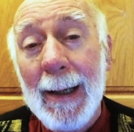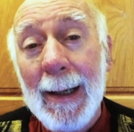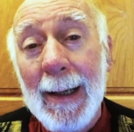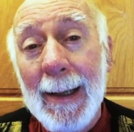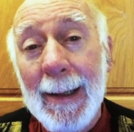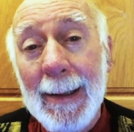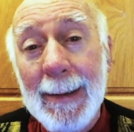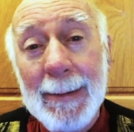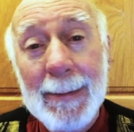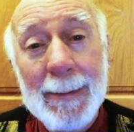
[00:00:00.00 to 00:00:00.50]

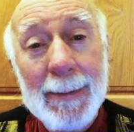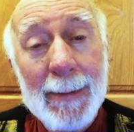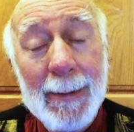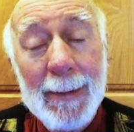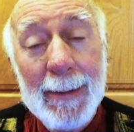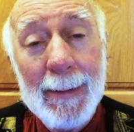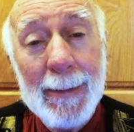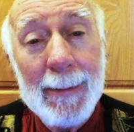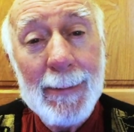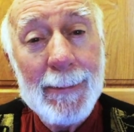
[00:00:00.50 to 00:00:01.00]
and
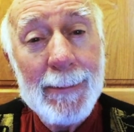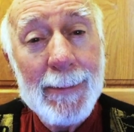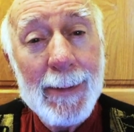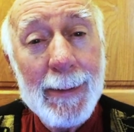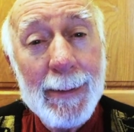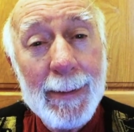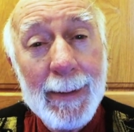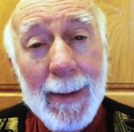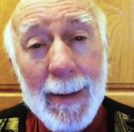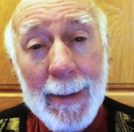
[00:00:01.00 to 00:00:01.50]
it's
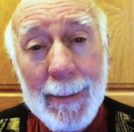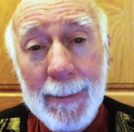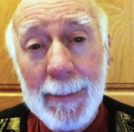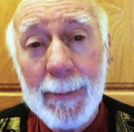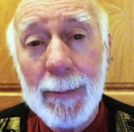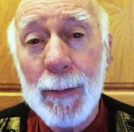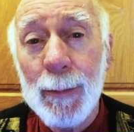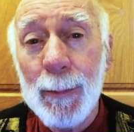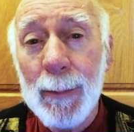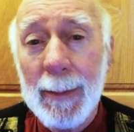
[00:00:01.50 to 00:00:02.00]

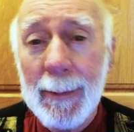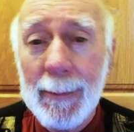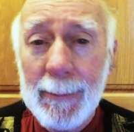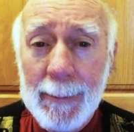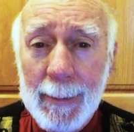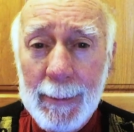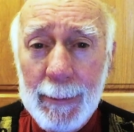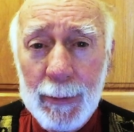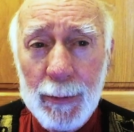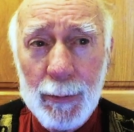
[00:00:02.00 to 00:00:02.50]
dedicated to
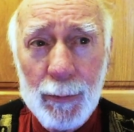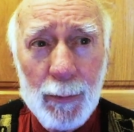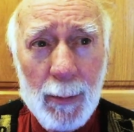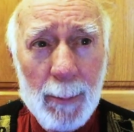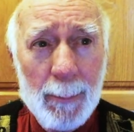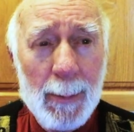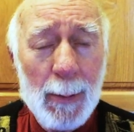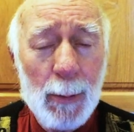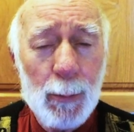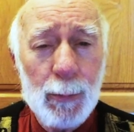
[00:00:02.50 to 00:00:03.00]
Extinction
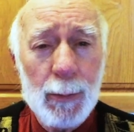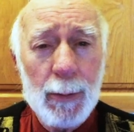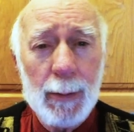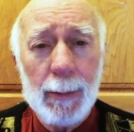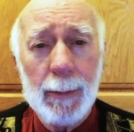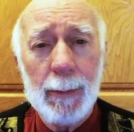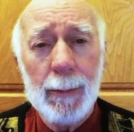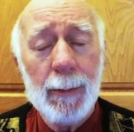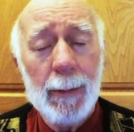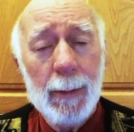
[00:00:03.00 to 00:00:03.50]

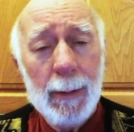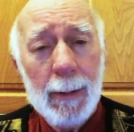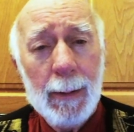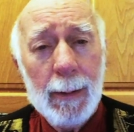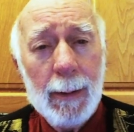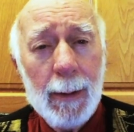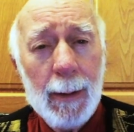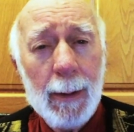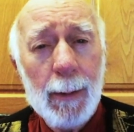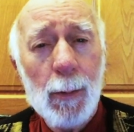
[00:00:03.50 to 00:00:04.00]
Rebellion
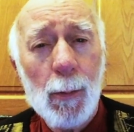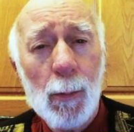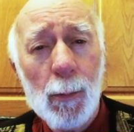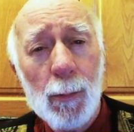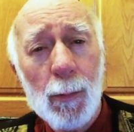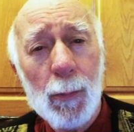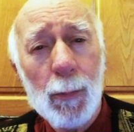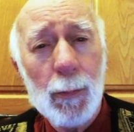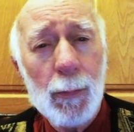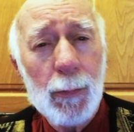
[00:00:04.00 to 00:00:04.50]
and all
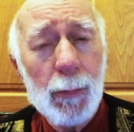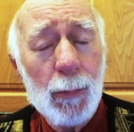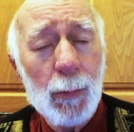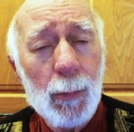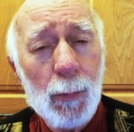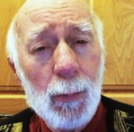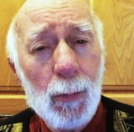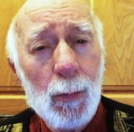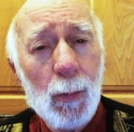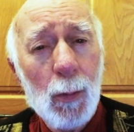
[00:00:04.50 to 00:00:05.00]
those
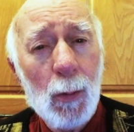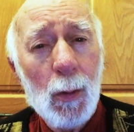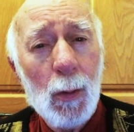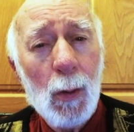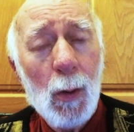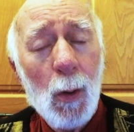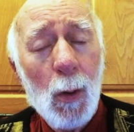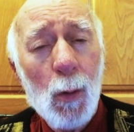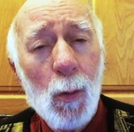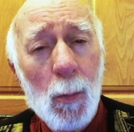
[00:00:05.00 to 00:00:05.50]
who
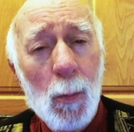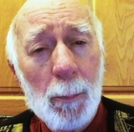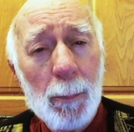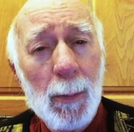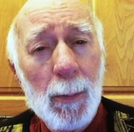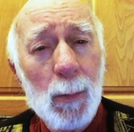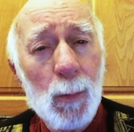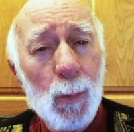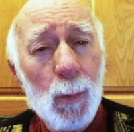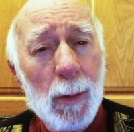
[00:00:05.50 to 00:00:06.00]
hope
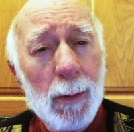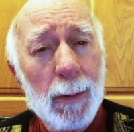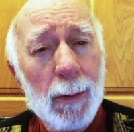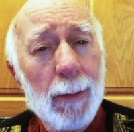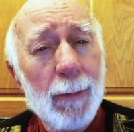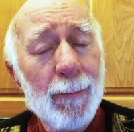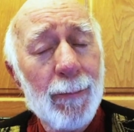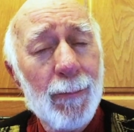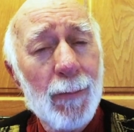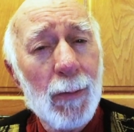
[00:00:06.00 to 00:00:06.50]
and work
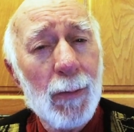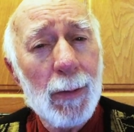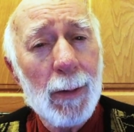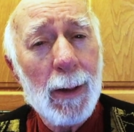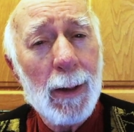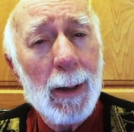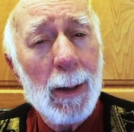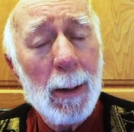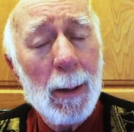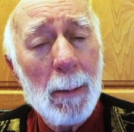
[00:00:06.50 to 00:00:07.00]
for
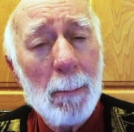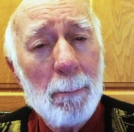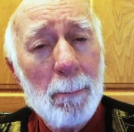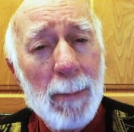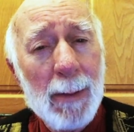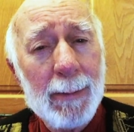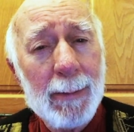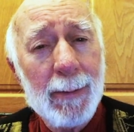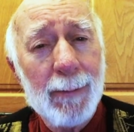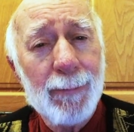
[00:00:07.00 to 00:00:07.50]
a
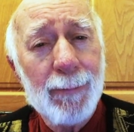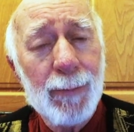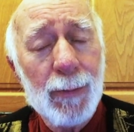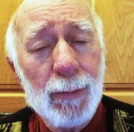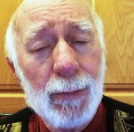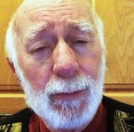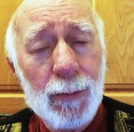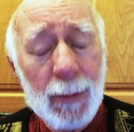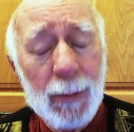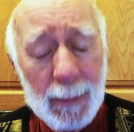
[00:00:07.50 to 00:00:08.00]
better
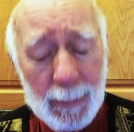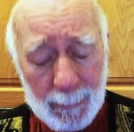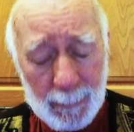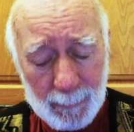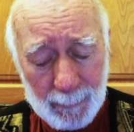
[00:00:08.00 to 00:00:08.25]
future.